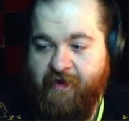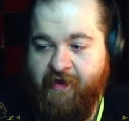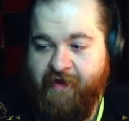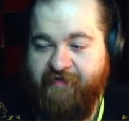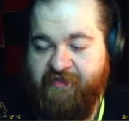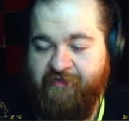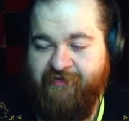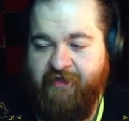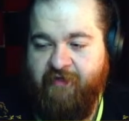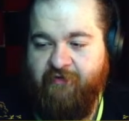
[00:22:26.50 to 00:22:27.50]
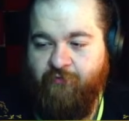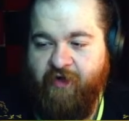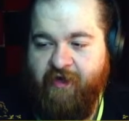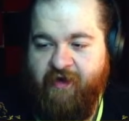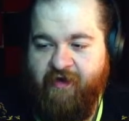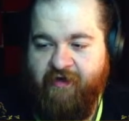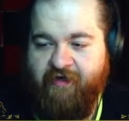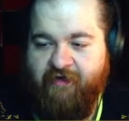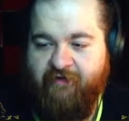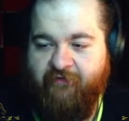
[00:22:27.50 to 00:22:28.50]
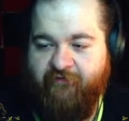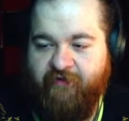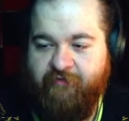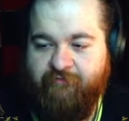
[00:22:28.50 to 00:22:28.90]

it's soothing in the way of